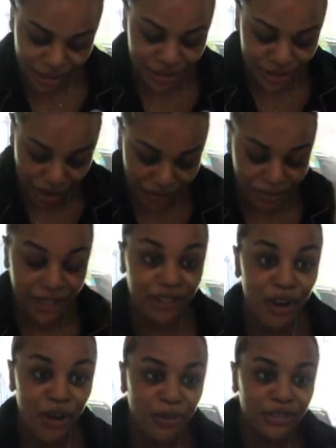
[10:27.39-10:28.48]
can start from your
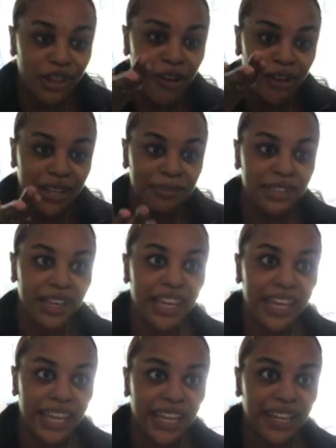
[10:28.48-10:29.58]
toes all up to your
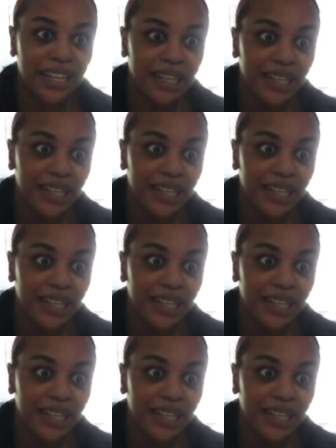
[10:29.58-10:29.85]
head